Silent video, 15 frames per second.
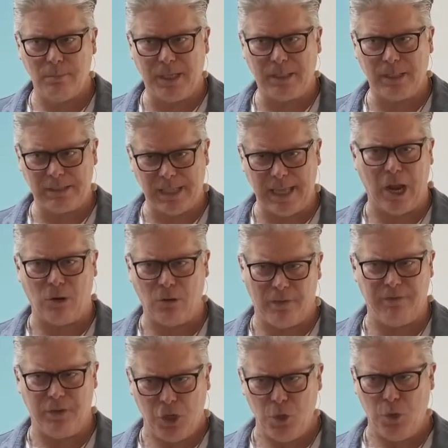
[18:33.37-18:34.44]
because they
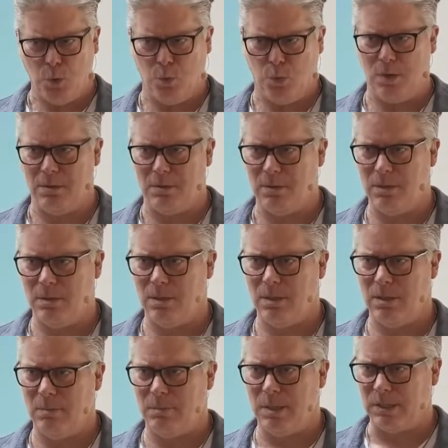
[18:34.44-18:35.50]
are of you,
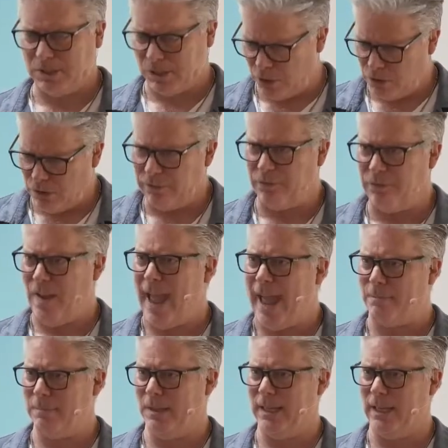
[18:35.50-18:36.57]
because they're your
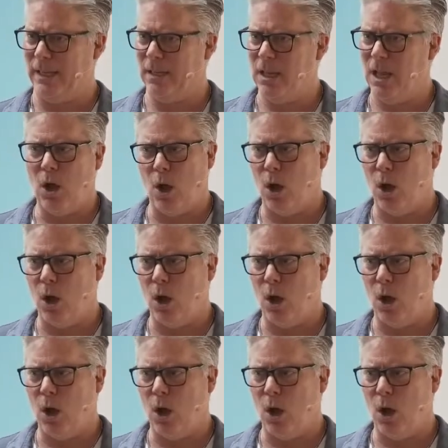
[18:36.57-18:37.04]
family.